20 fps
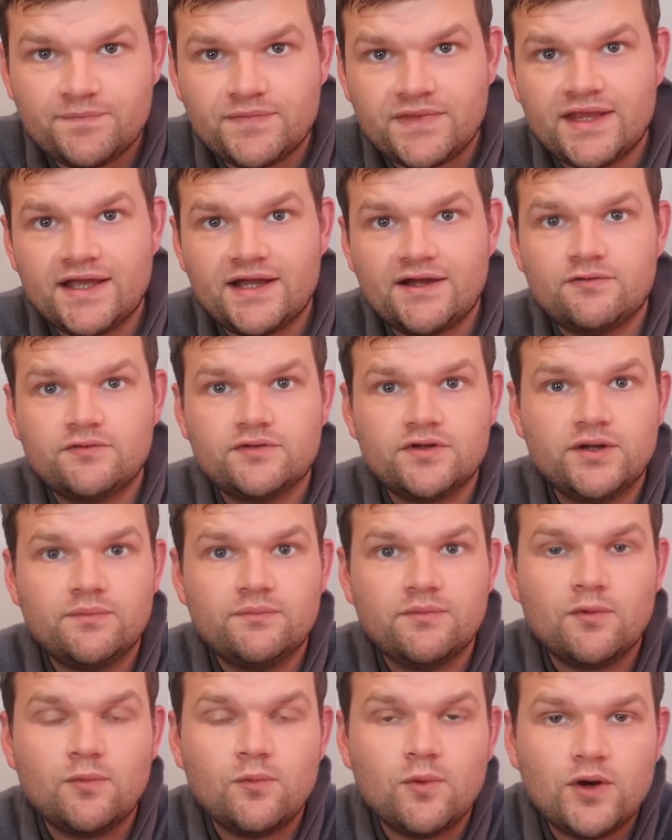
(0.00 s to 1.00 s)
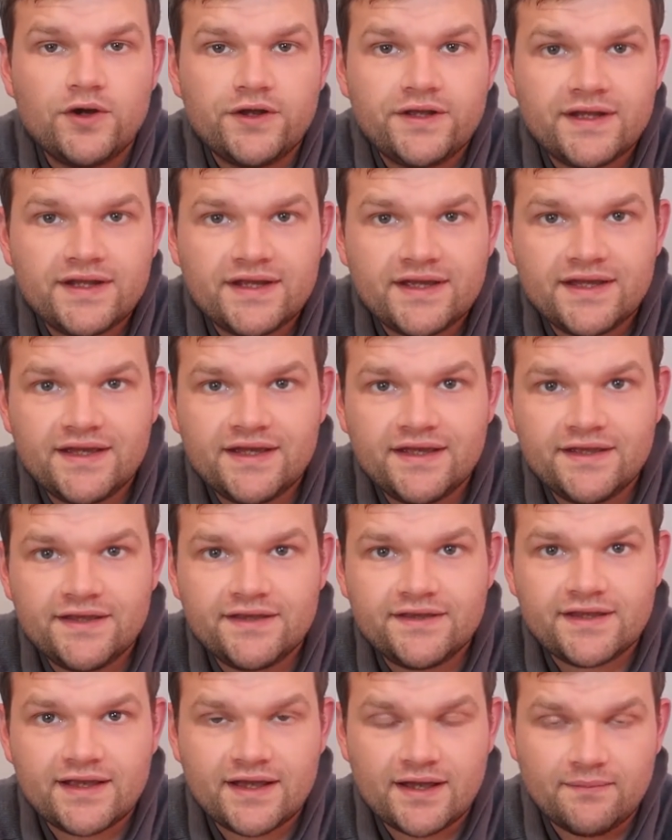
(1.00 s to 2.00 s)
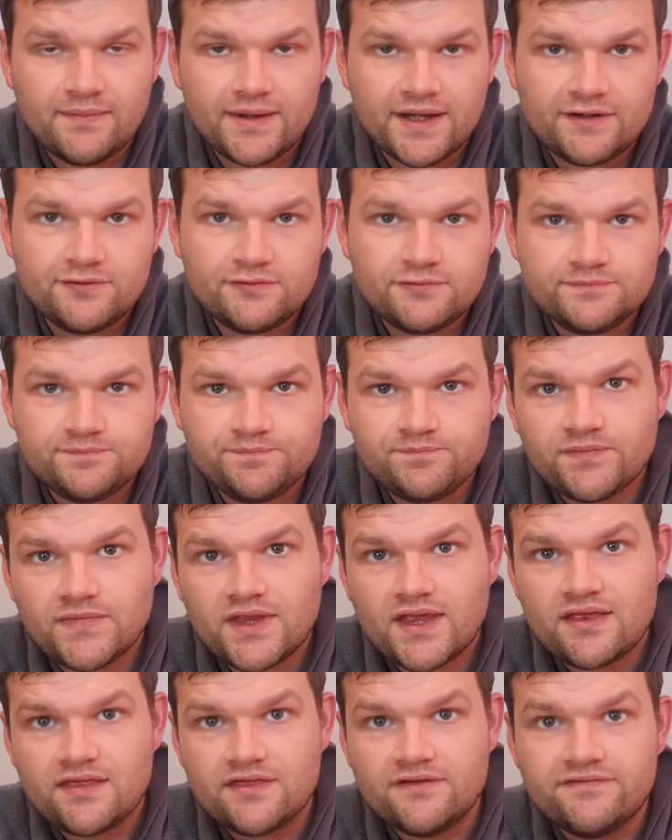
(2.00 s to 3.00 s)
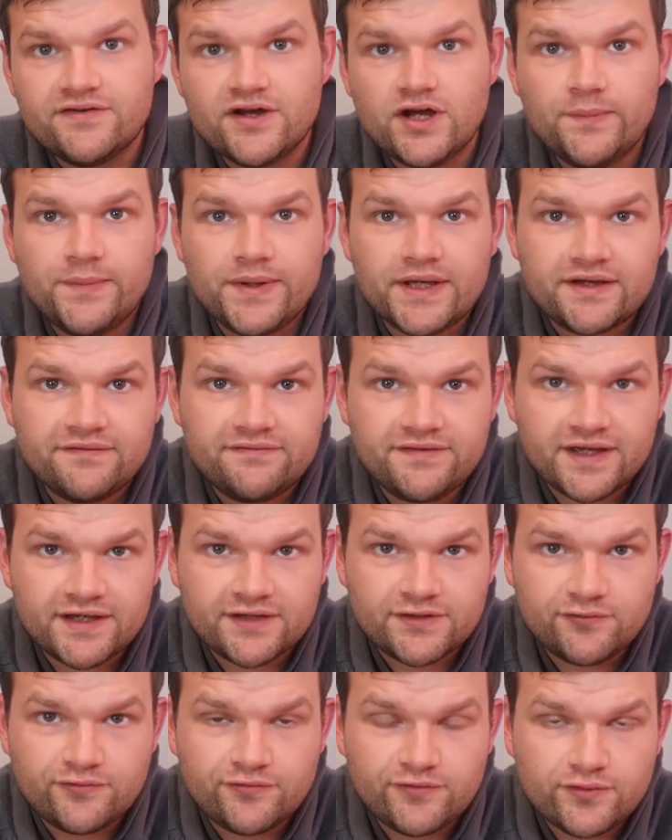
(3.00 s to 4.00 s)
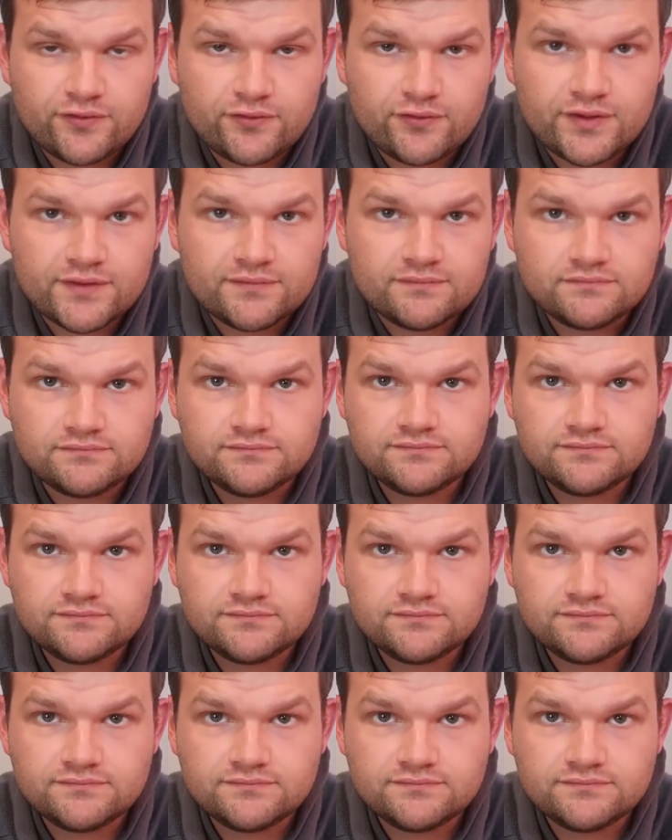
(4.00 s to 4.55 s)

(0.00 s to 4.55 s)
Now, number one is about the thermic effect of food.